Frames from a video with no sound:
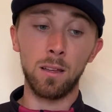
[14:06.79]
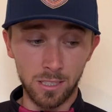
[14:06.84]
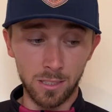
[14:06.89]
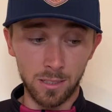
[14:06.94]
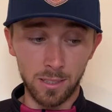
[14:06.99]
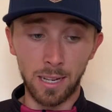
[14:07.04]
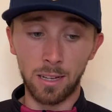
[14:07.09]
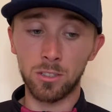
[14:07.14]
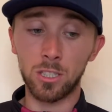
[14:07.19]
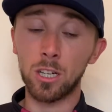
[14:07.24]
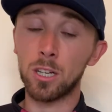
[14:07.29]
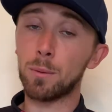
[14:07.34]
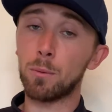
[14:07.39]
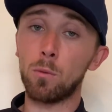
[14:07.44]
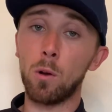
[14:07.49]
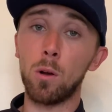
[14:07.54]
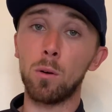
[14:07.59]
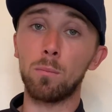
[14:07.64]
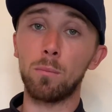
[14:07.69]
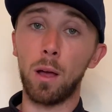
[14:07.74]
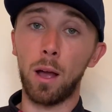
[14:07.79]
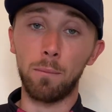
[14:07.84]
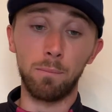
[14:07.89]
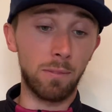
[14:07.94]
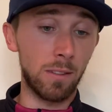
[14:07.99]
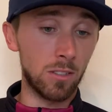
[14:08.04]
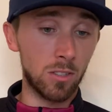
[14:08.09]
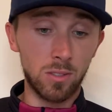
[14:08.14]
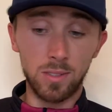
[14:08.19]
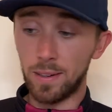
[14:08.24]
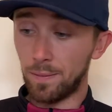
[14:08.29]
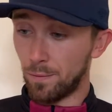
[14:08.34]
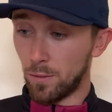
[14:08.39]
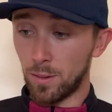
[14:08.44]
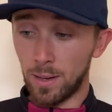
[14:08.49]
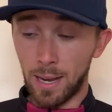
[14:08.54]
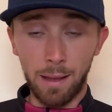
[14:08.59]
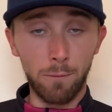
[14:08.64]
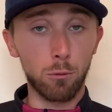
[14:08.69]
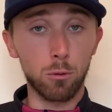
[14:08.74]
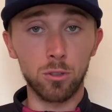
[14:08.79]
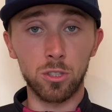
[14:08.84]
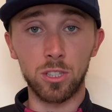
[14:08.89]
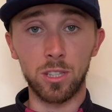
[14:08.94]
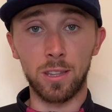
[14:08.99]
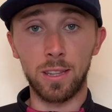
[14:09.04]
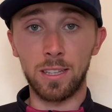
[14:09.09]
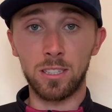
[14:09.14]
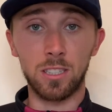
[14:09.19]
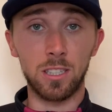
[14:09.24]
Now, don't get me wrong, there's different levels to this.